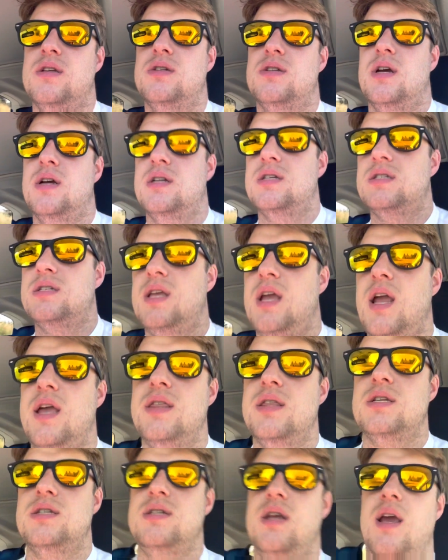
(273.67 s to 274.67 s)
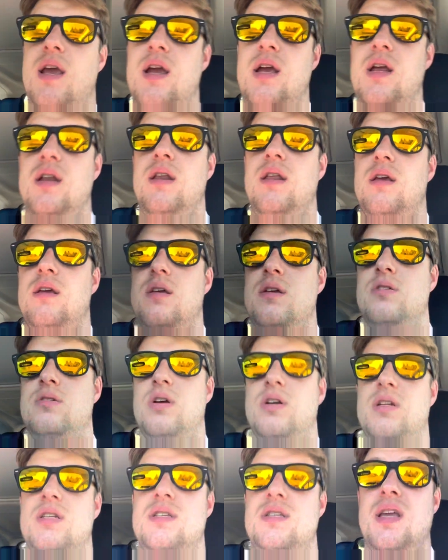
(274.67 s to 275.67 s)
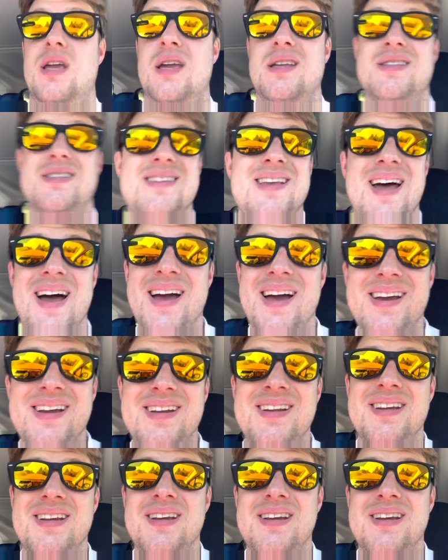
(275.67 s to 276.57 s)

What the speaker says: Try to stay in the shade. Try to stay inside.